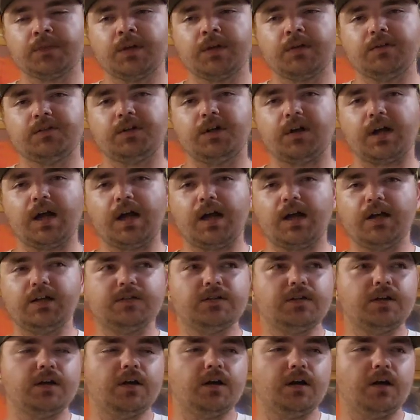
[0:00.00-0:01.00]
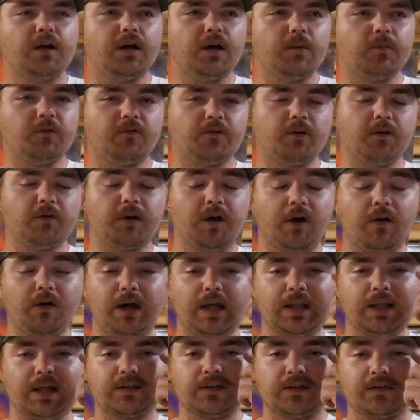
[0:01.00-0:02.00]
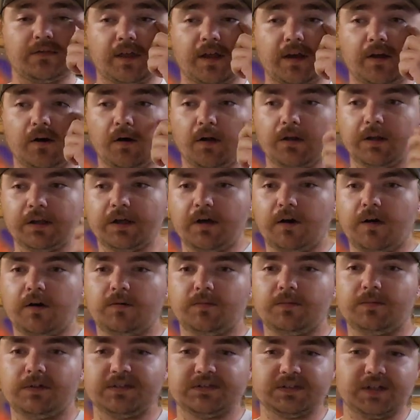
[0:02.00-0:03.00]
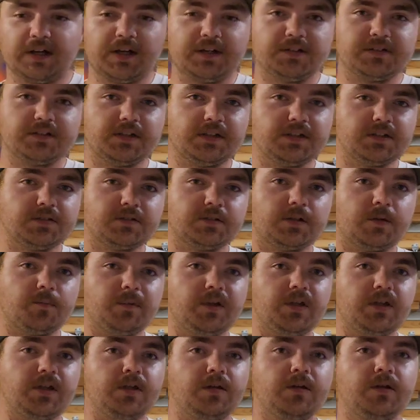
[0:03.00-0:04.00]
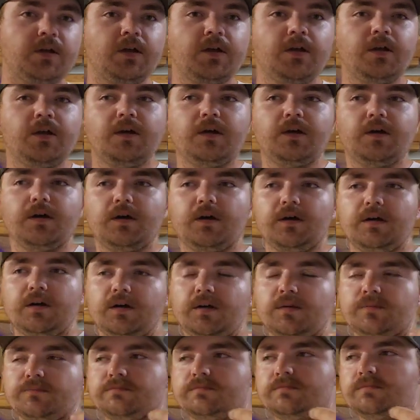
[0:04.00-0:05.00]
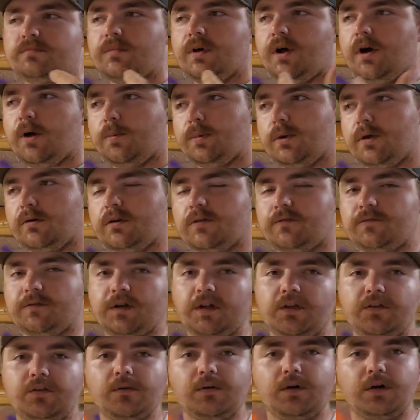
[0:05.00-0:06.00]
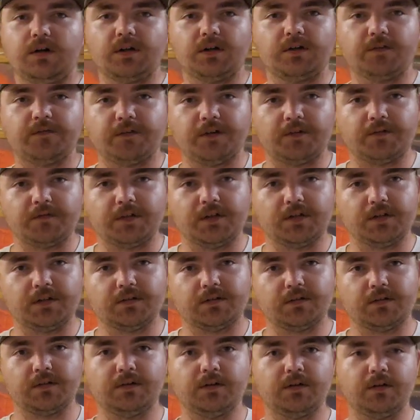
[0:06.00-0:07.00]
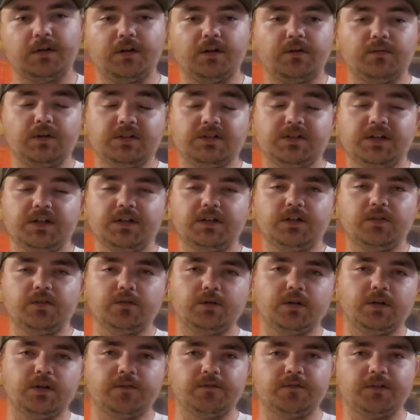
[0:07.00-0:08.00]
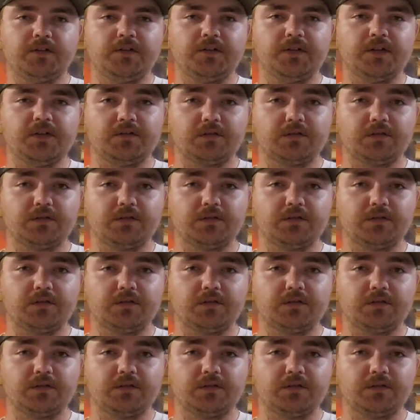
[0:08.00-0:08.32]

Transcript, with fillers: So guys, uh, before we go, I'd like to thank all of y'all because like I said, this could be um, uploaded for the 250th, uh, once I hit the 250th